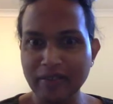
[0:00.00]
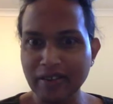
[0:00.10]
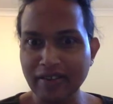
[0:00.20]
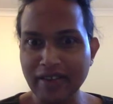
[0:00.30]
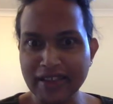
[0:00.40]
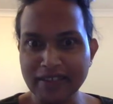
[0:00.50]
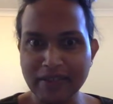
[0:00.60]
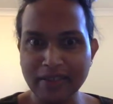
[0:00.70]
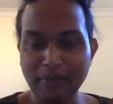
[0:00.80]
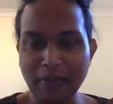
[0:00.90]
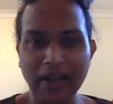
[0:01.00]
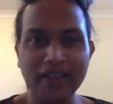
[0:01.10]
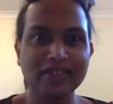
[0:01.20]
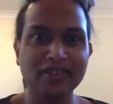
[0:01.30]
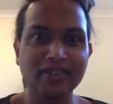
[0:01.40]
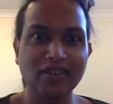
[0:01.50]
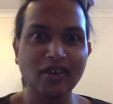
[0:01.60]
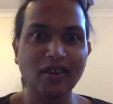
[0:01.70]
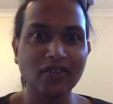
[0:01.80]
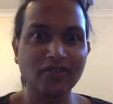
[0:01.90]
the light at the back is
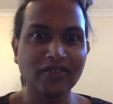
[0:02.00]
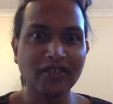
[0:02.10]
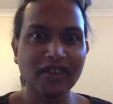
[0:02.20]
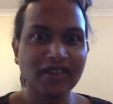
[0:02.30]
off,